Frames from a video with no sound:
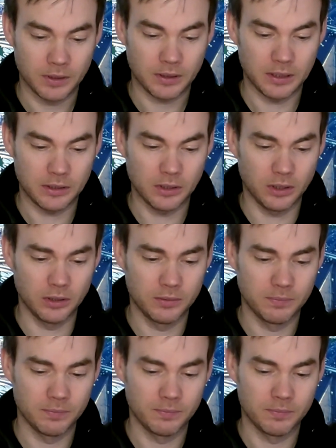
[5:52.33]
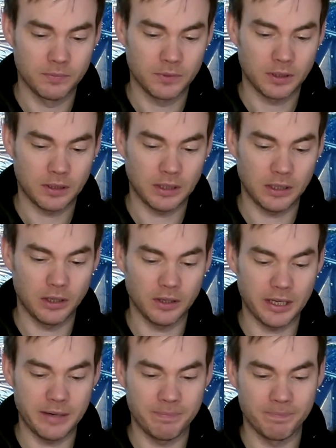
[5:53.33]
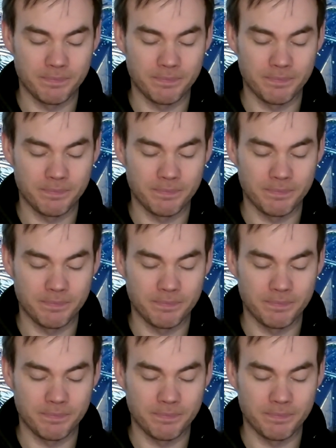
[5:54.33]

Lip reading: Click done. Click login.